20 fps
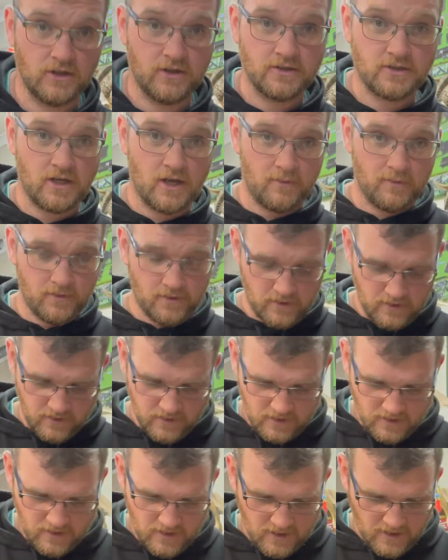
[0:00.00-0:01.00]
the scope.
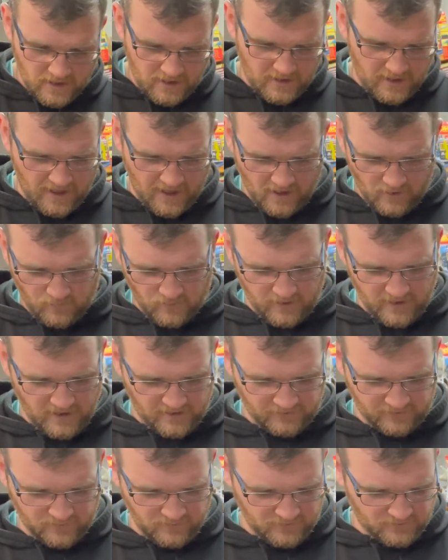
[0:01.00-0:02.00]
Now what
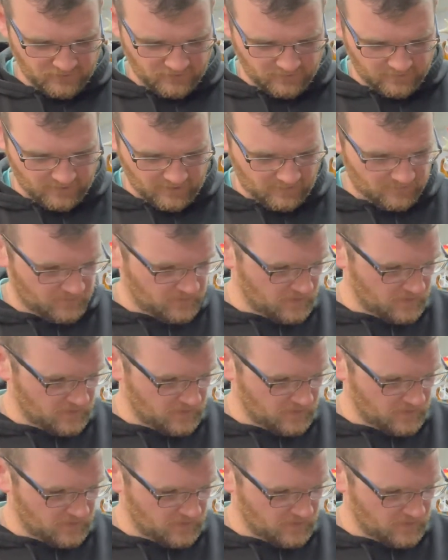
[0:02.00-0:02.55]
else can we talk about?